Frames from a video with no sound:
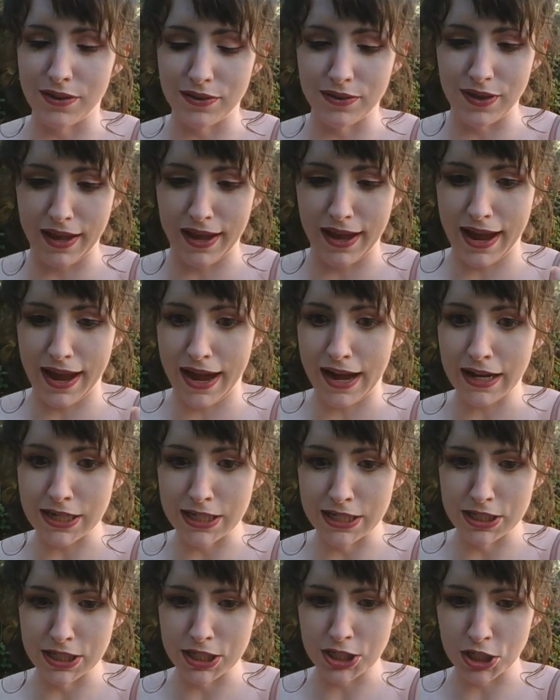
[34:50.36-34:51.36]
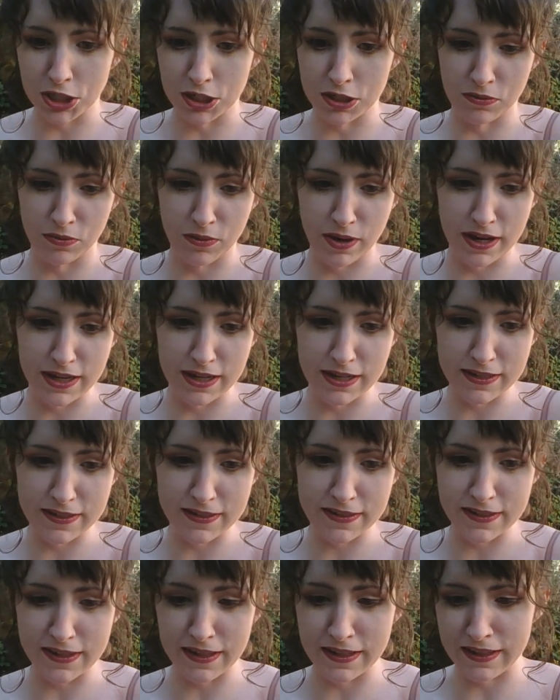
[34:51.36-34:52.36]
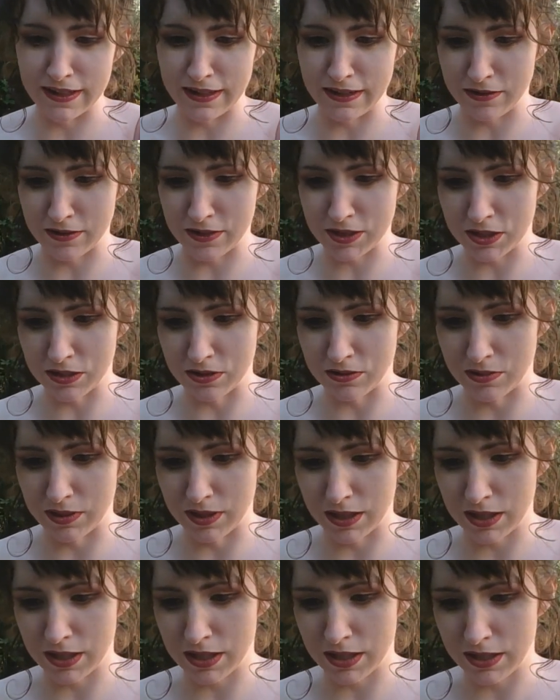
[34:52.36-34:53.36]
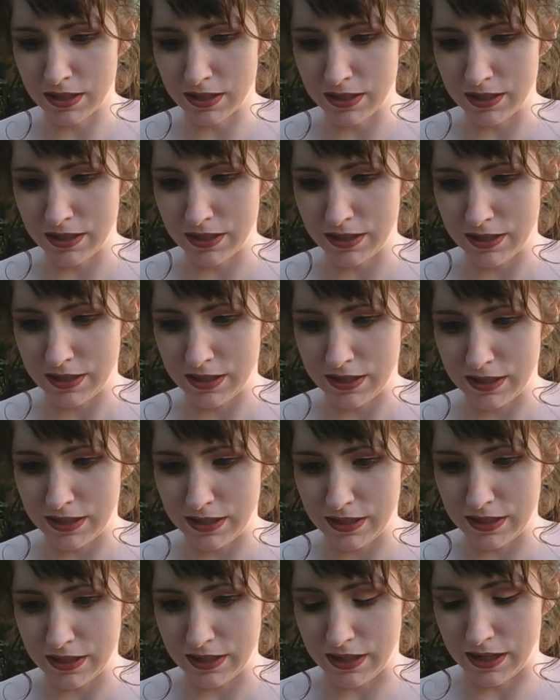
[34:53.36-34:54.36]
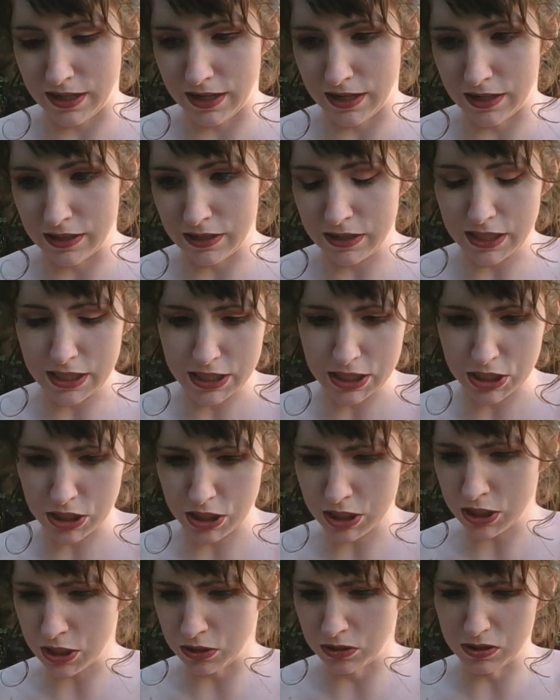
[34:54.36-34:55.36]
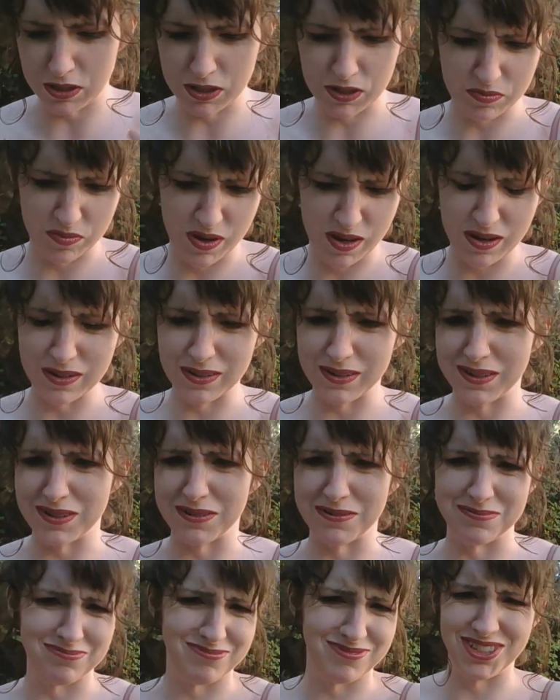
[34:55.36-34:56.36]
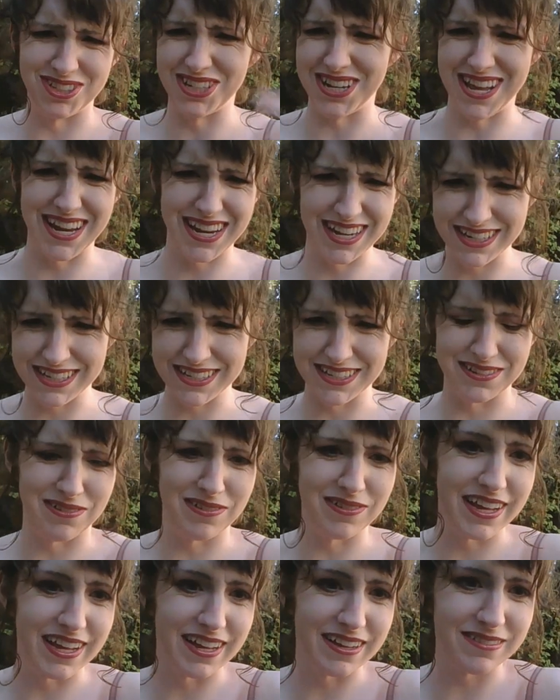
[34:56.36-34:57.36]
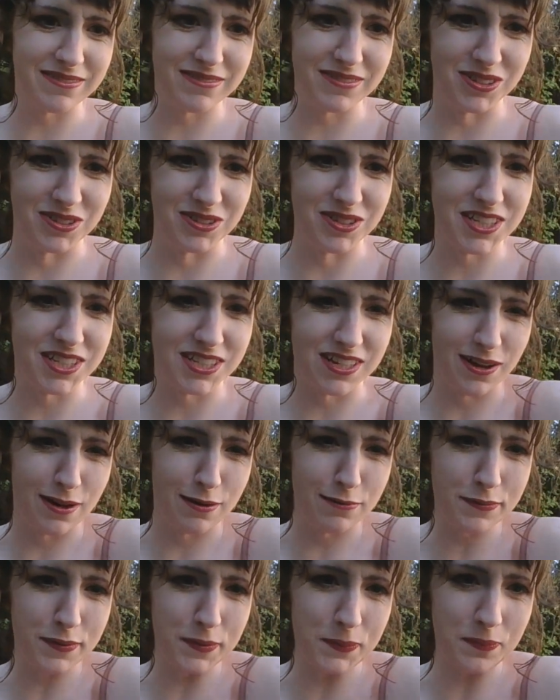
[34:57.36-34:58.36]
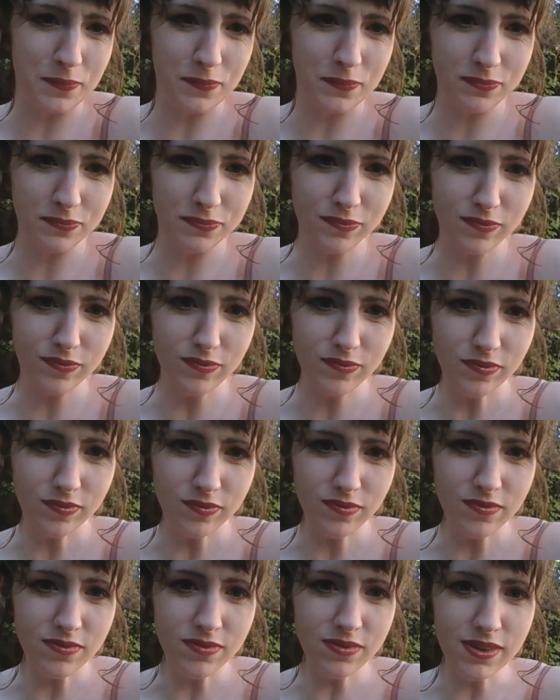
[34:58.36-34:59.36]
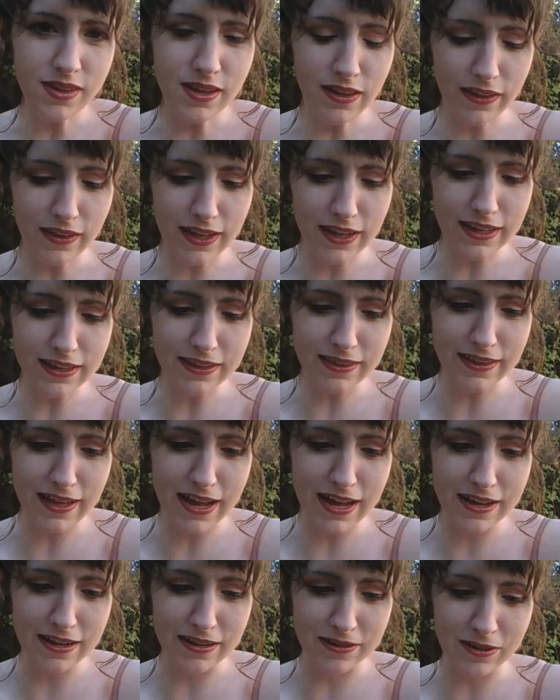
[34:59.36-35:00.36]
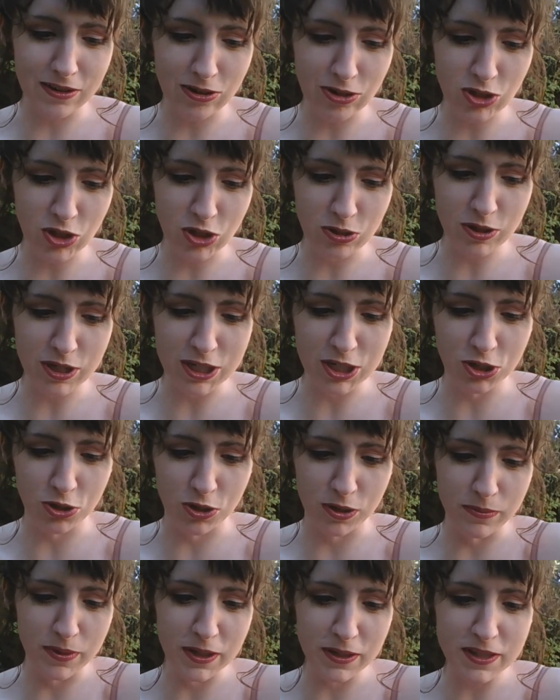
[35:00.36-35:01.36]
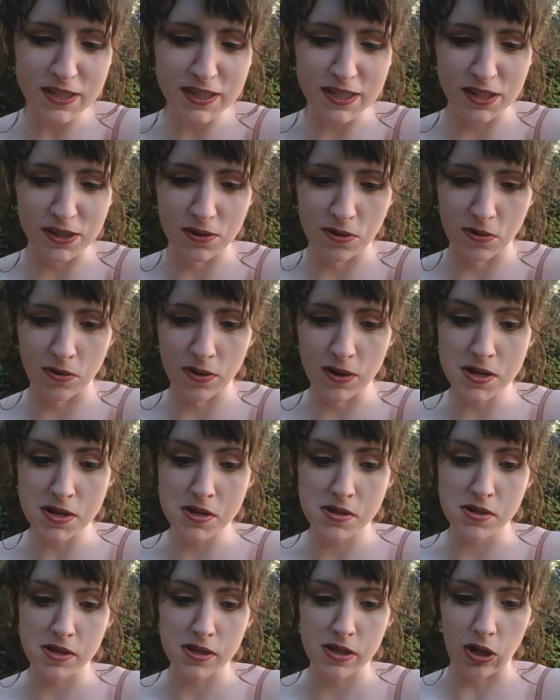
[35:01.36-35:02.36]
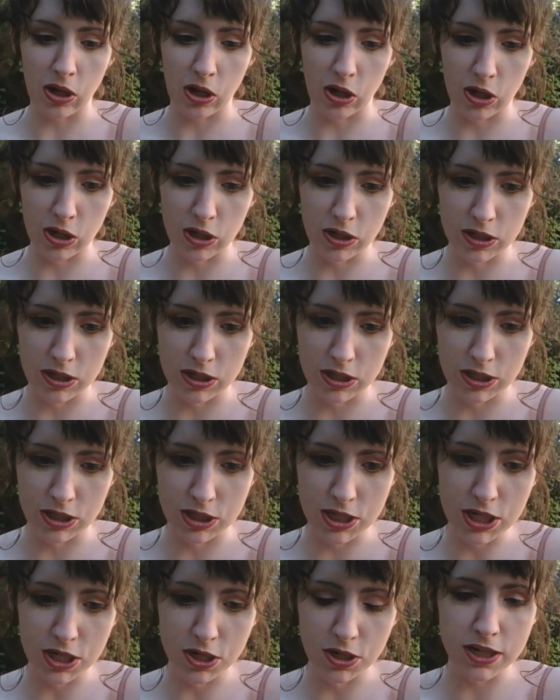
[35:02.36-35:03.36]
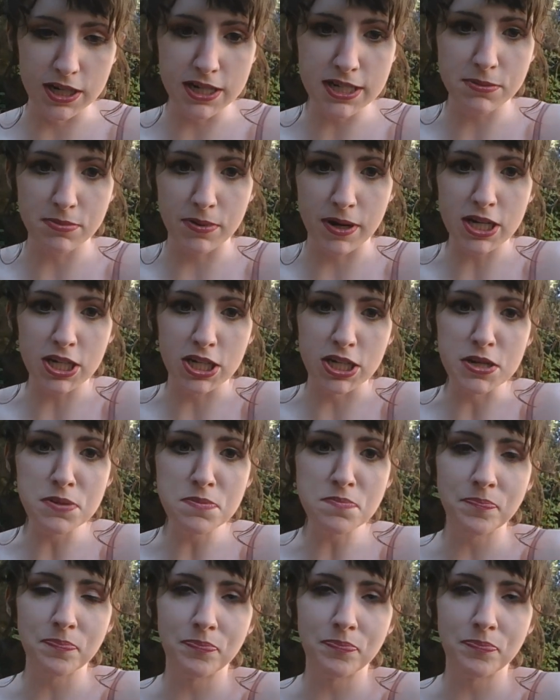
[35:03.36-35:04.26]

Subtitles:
they act in certain ways, and then also with testosterone as well, genetics and all that good stuff. Like that also contributes to our gender expression,